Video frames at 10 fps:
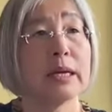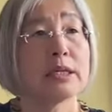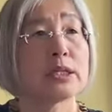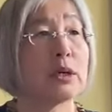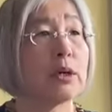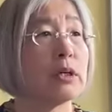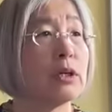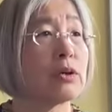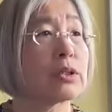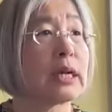So it
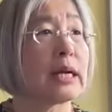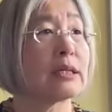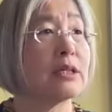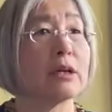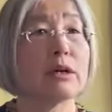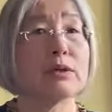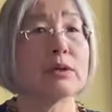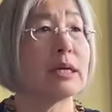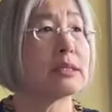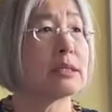looks like, you
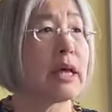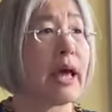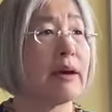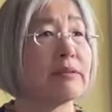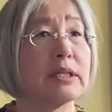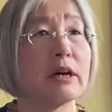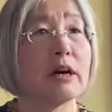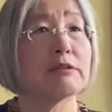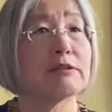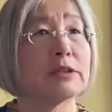guys have
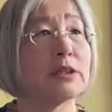enough.